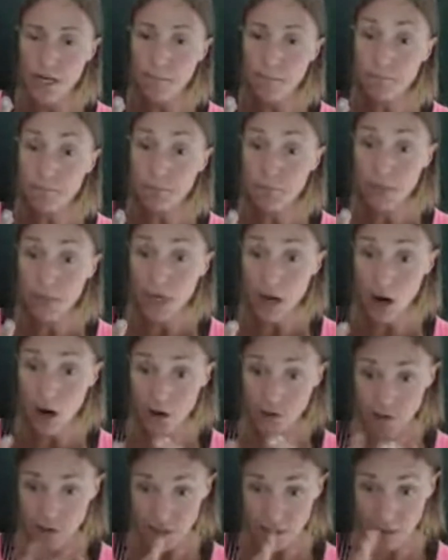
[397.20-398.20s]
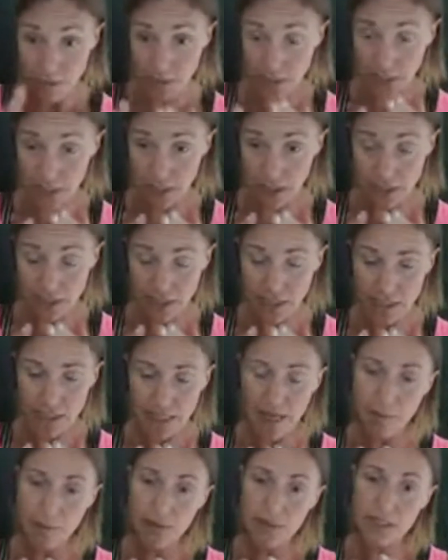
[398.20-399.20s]
after something like this has happened.
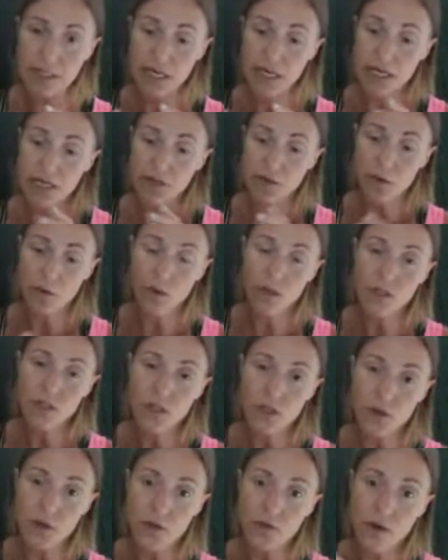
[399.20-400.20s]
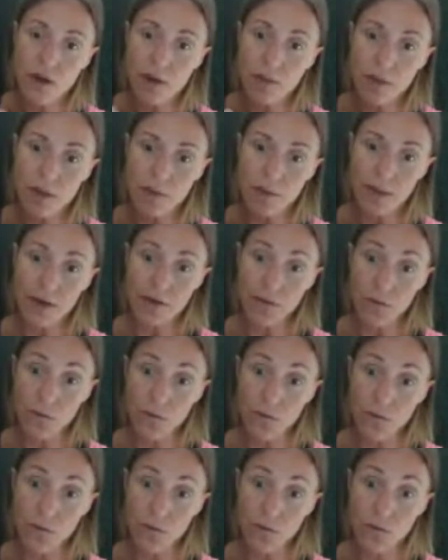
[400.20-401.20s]
1, 2, 3, and then we
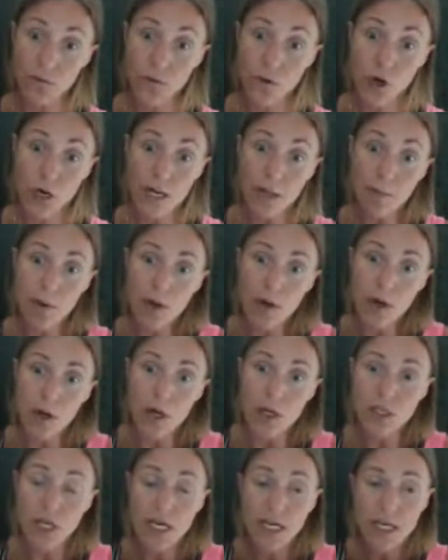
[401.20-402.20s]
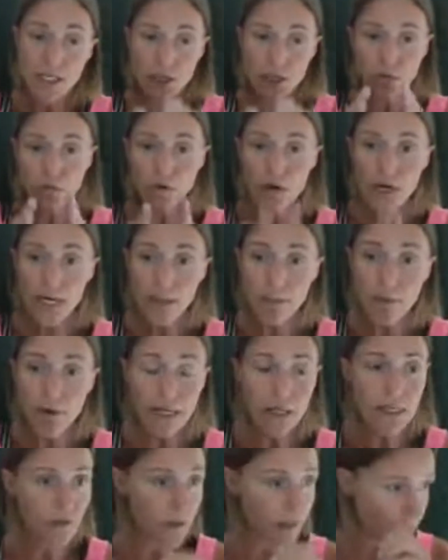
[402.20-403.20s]
fully purge. So really bring yourself
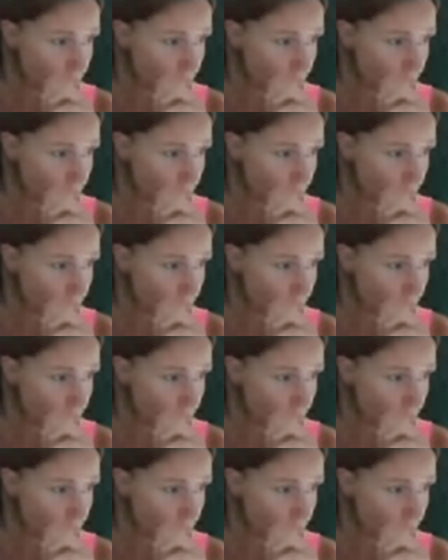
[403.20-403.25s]
into